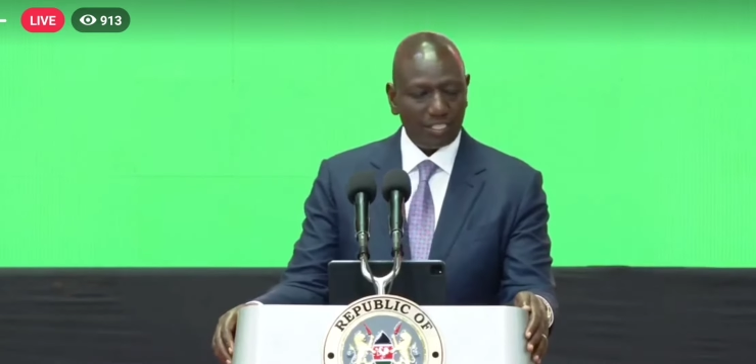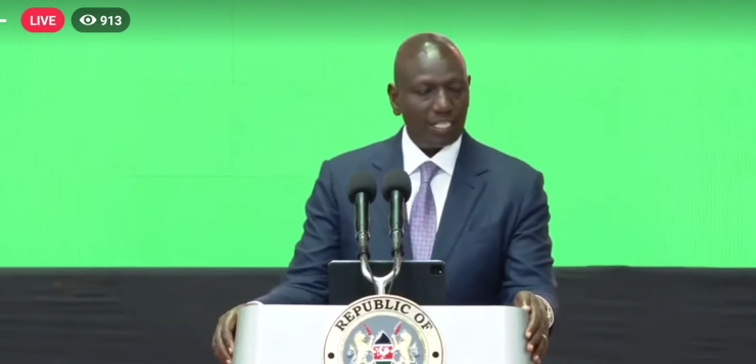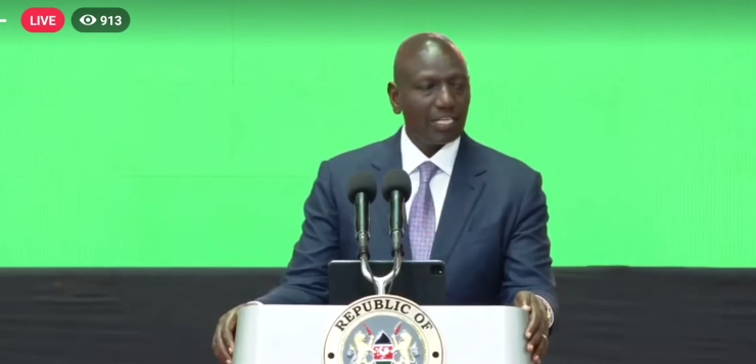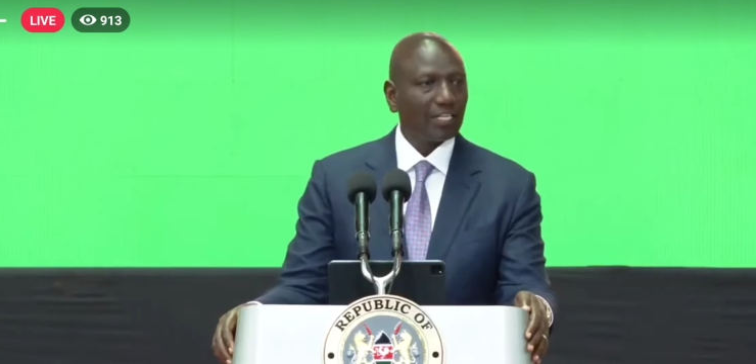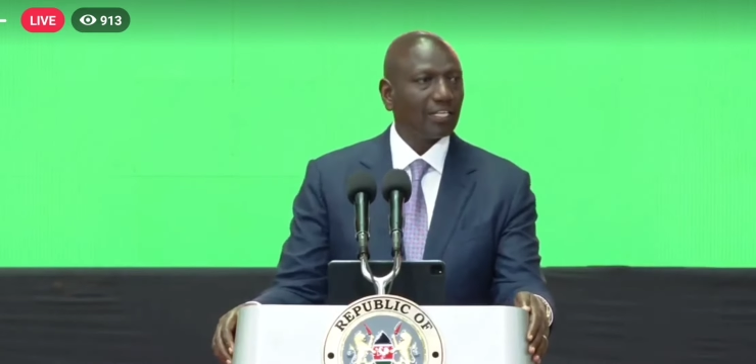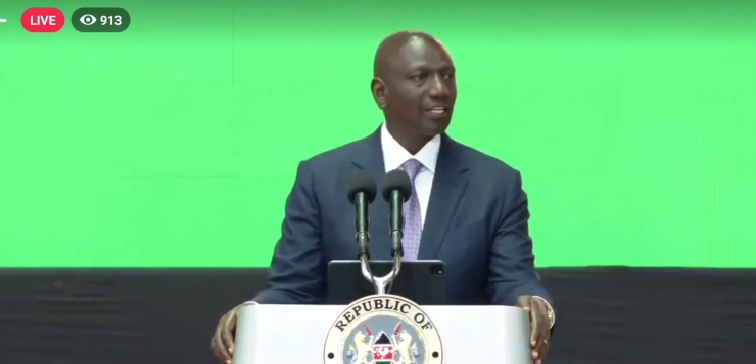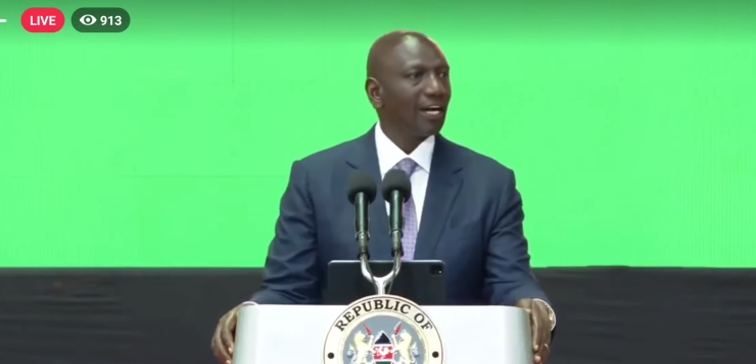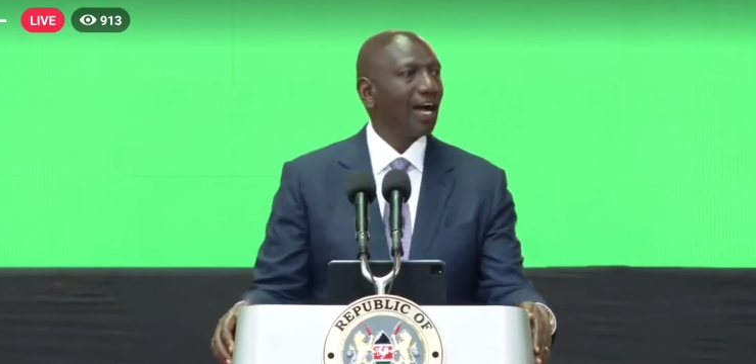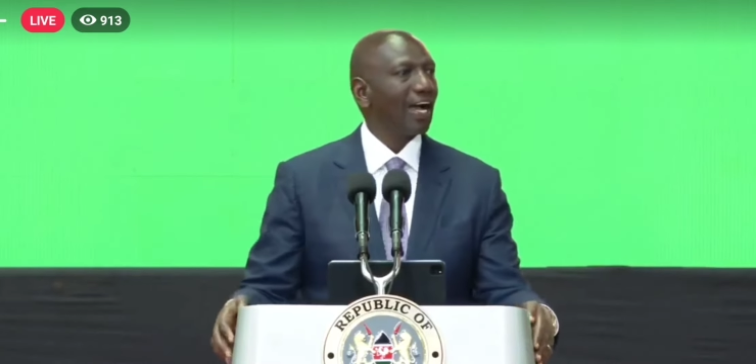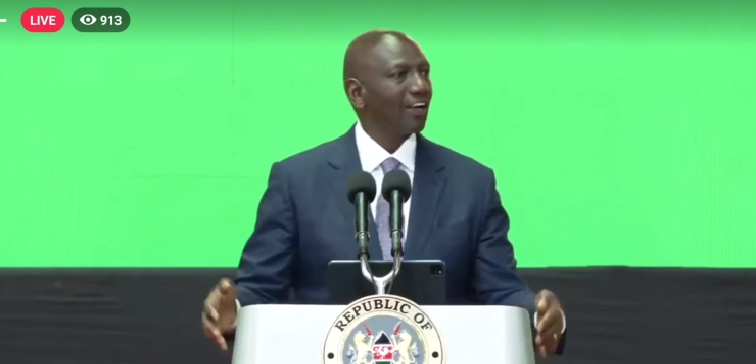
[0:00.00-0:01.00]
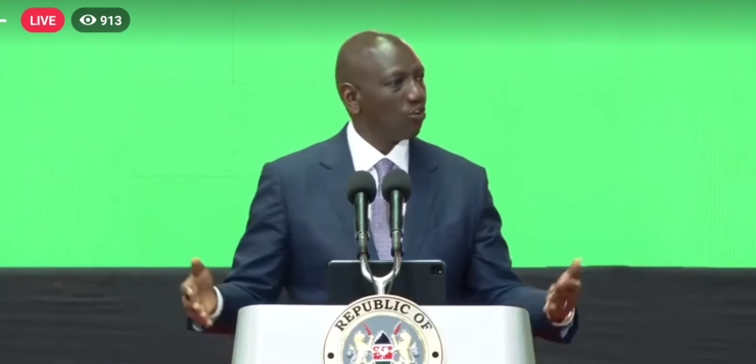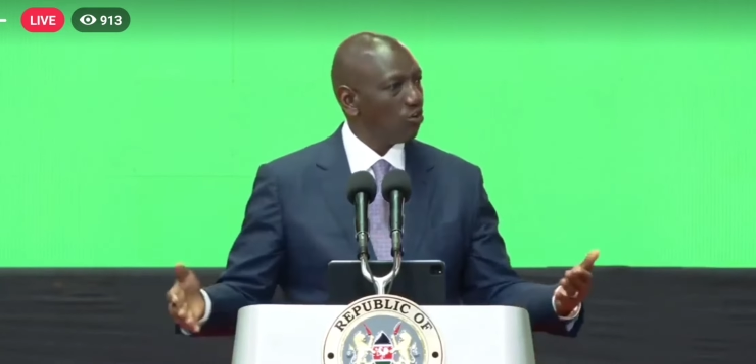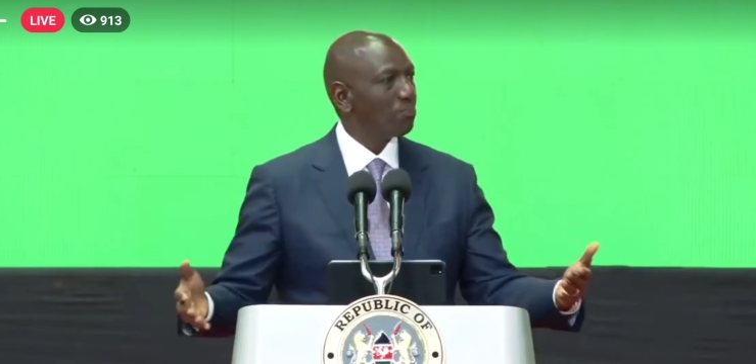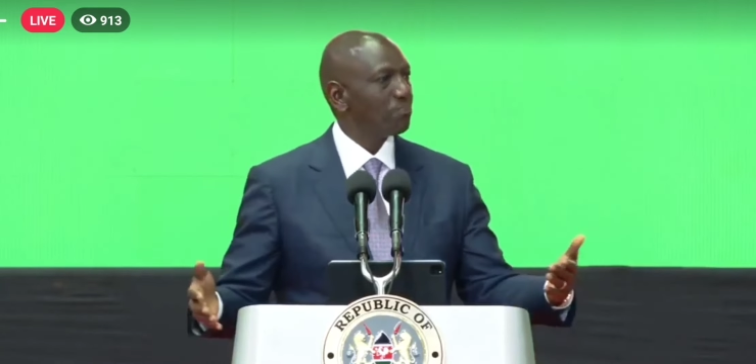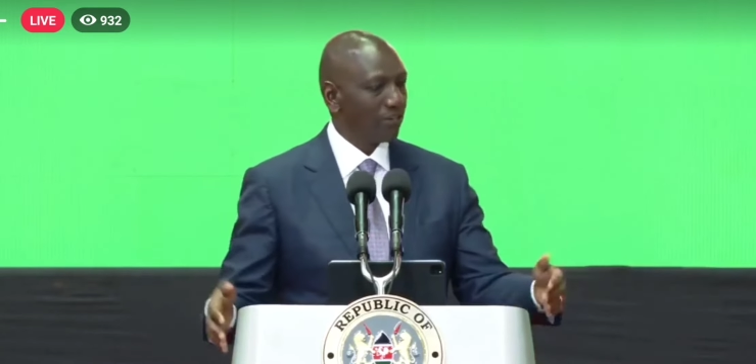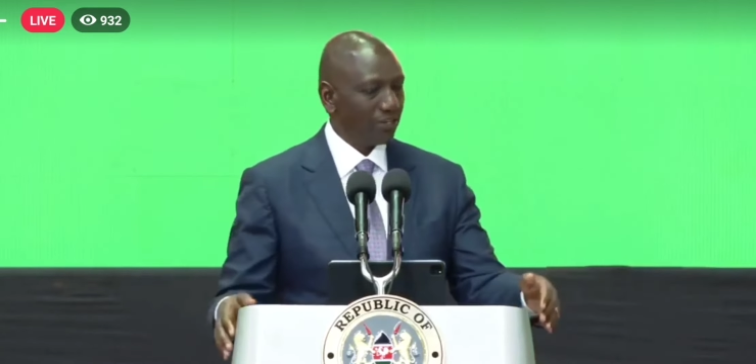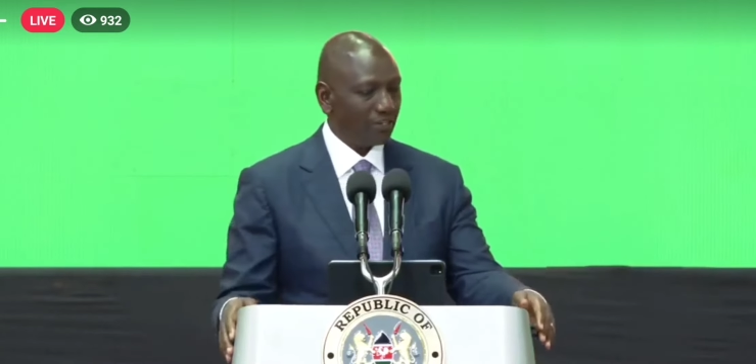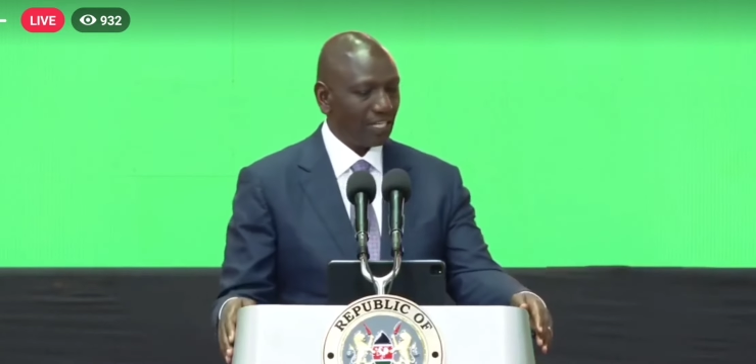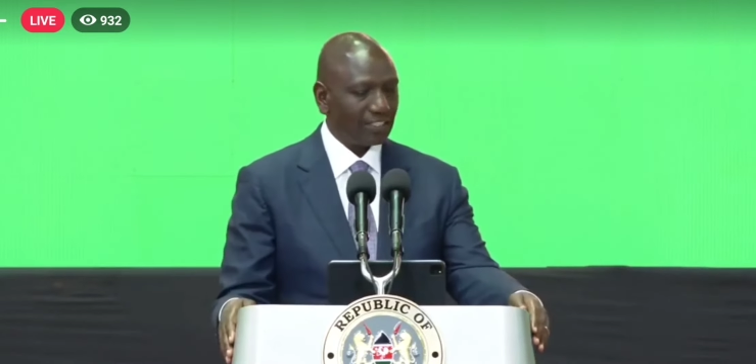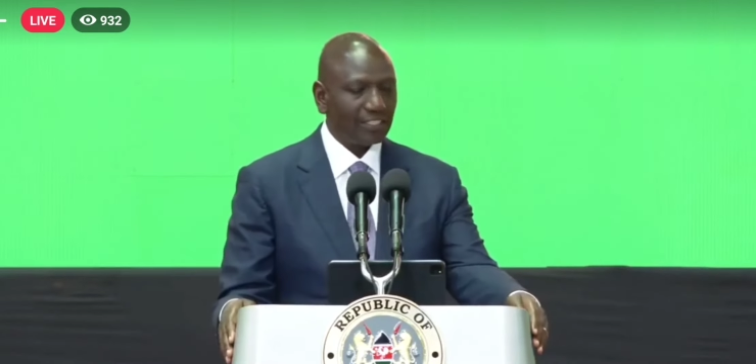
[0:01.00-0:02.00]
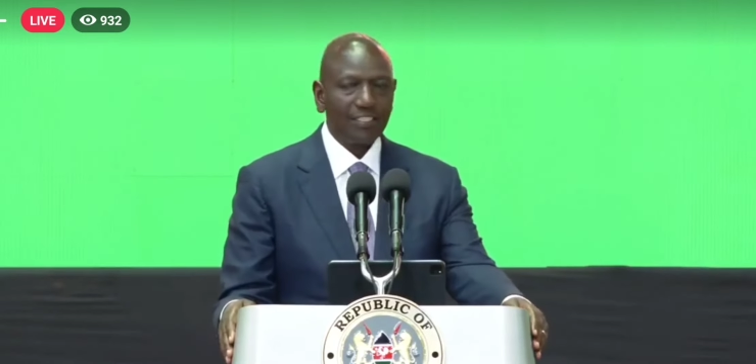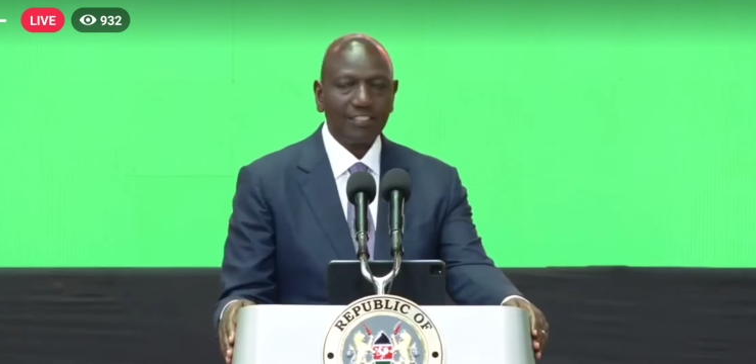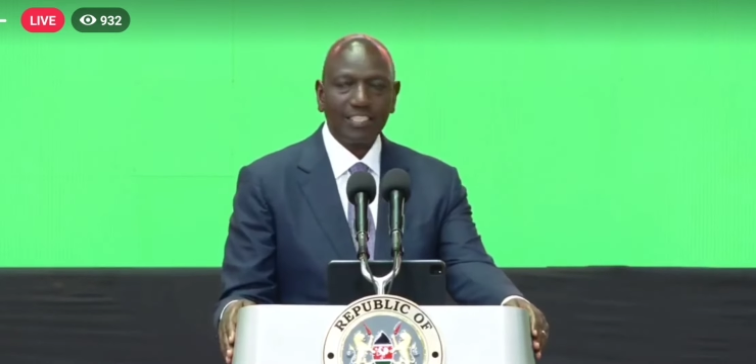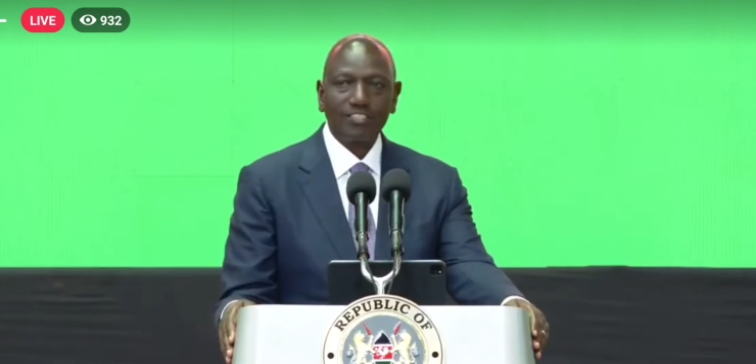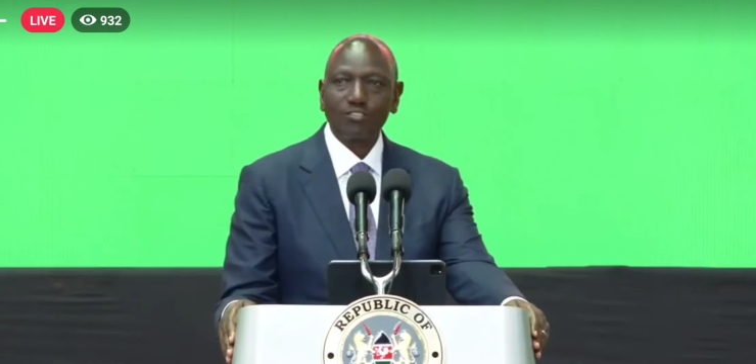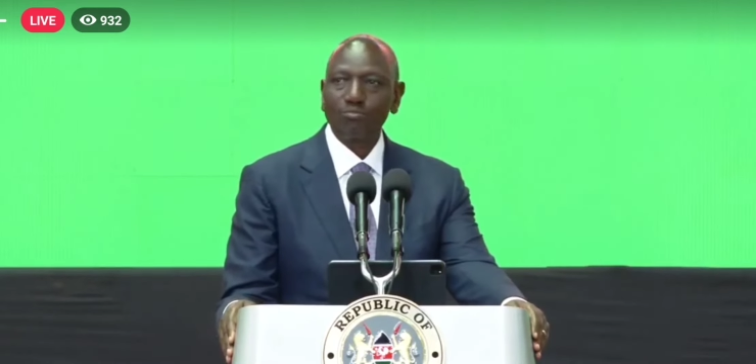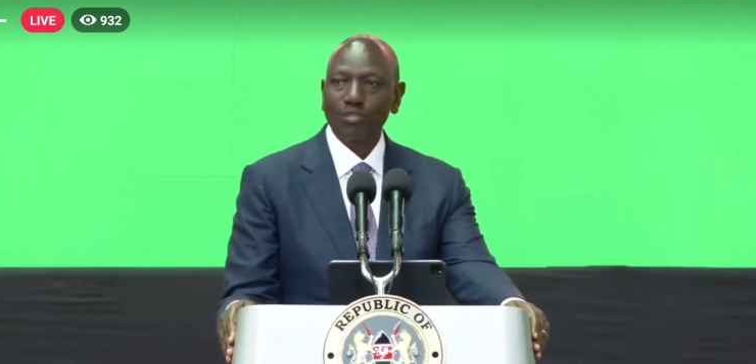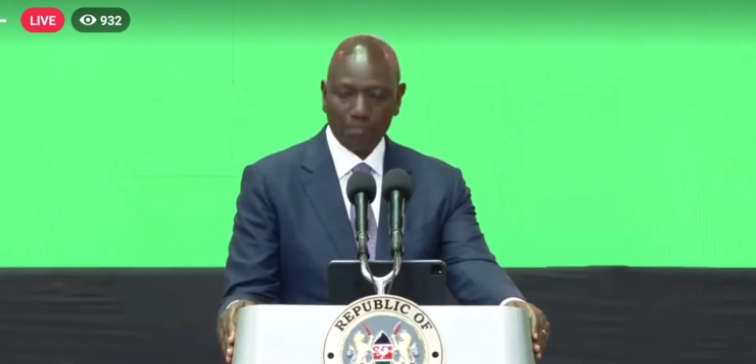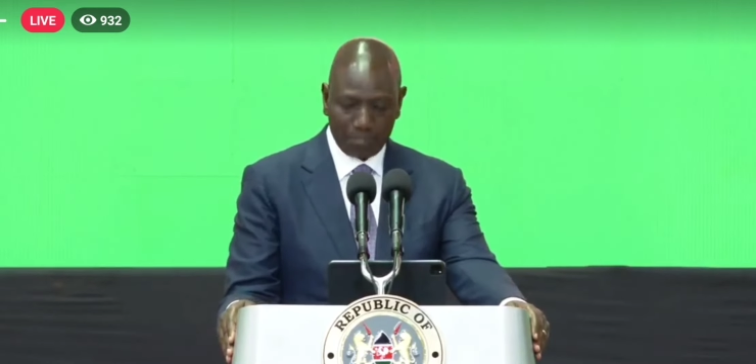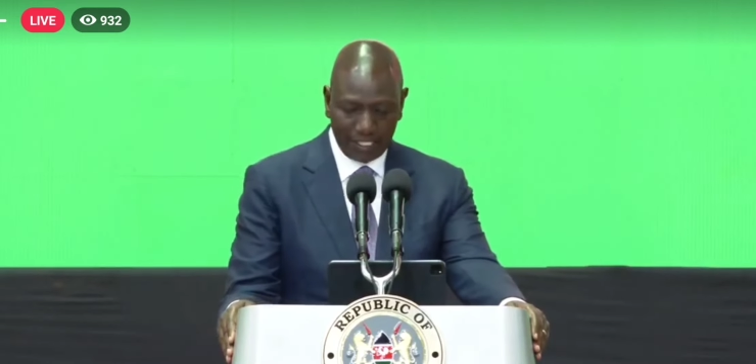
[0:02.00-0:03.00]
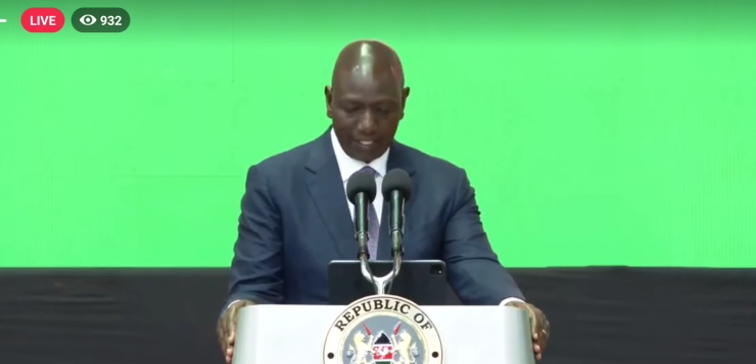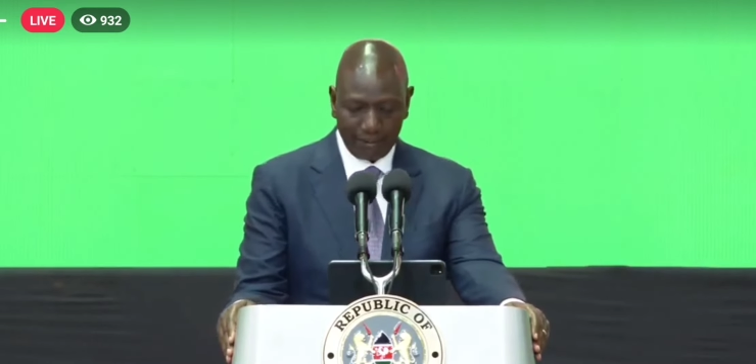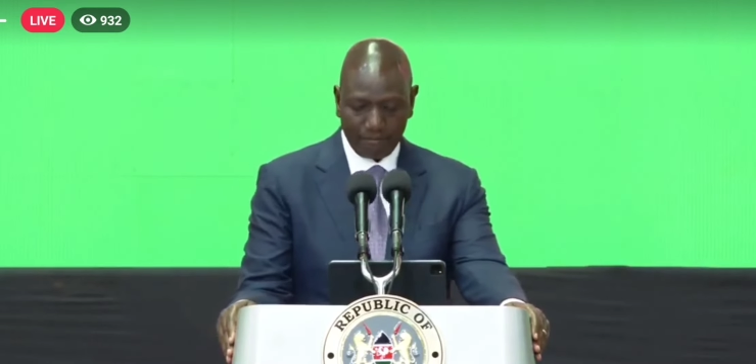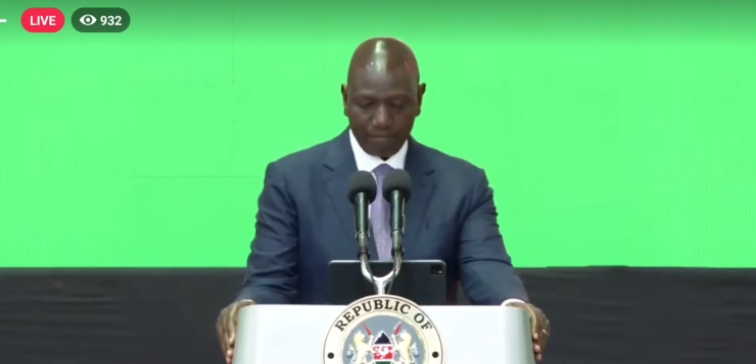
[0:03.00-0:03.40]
And I hope that this will be